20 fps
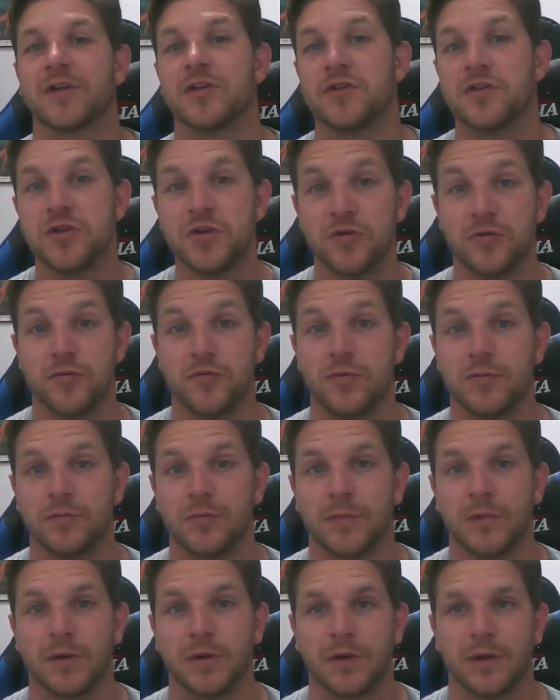new.
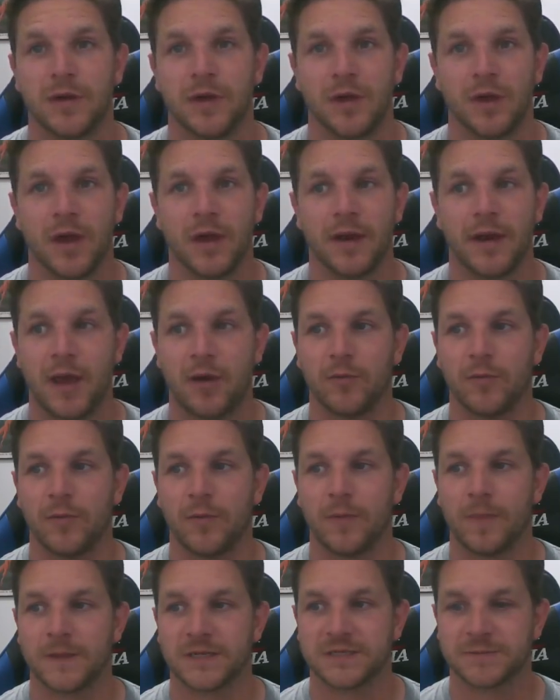Now,
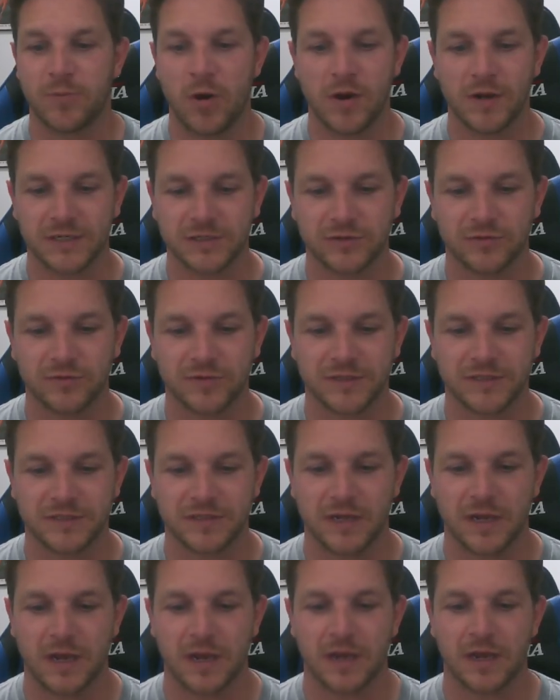the Spinosaurus
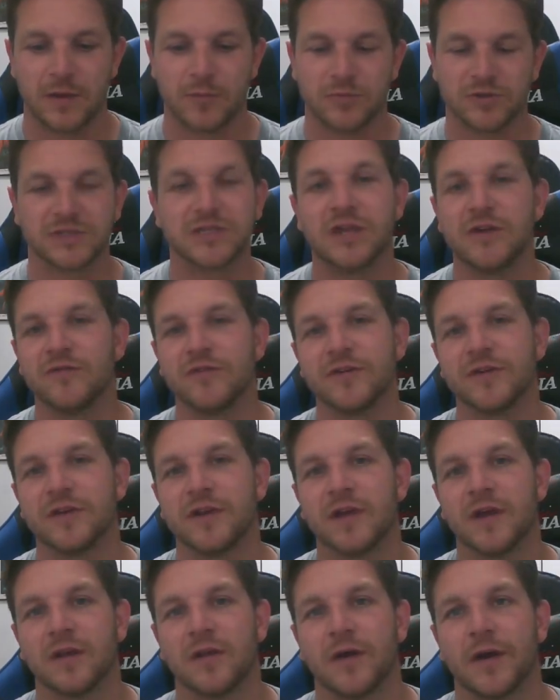was given
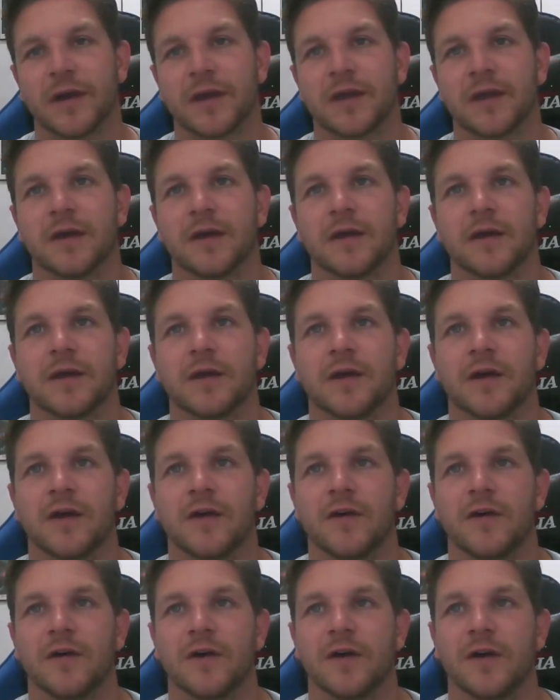like a
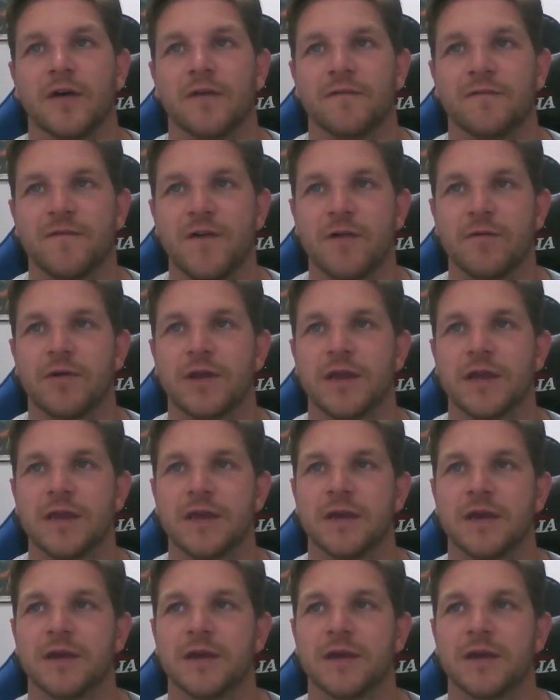very,